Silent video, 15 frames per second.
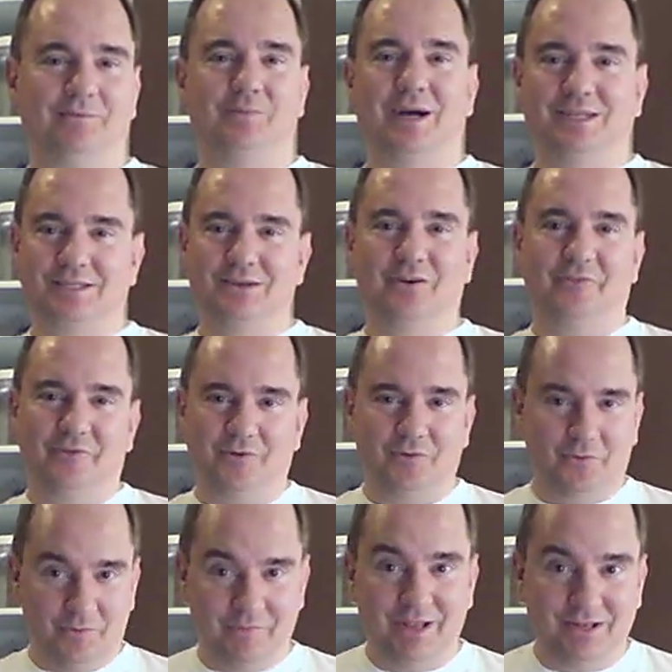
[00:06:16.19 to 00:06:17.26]
my cell phone
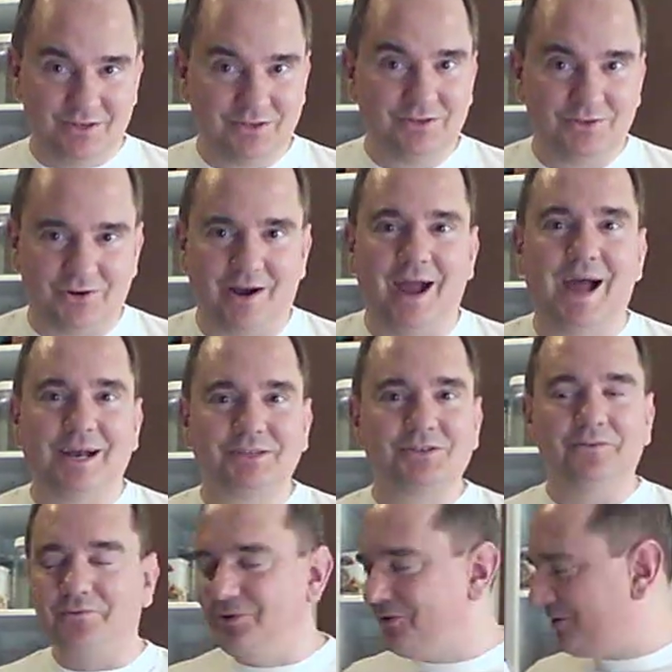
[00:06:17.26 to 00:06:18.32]
would be
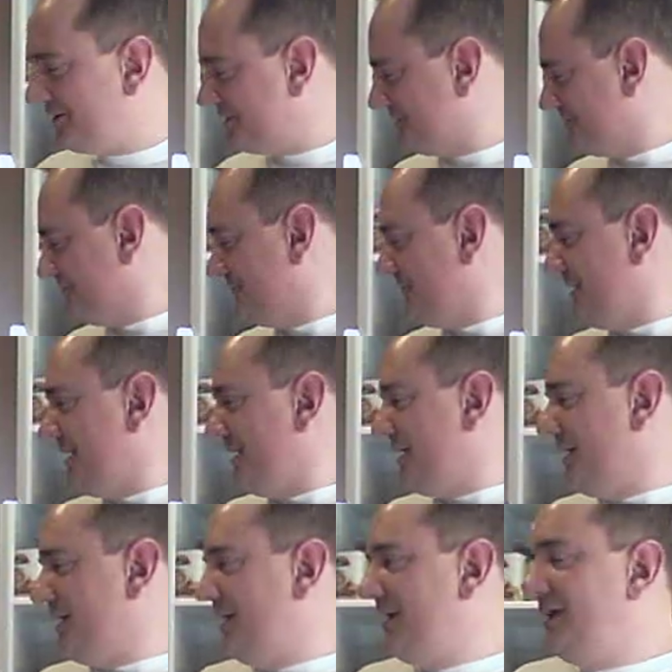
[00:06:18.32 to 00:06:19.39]
trashed, of course,
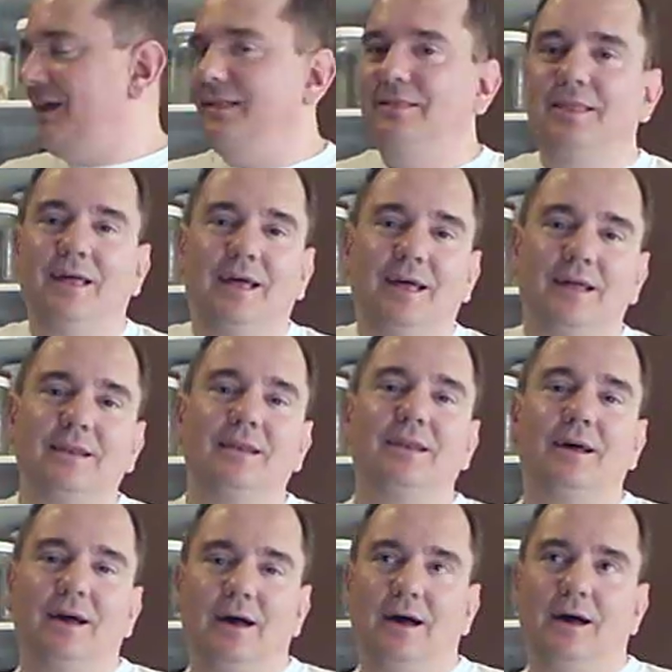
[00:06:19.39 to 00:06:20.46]
and then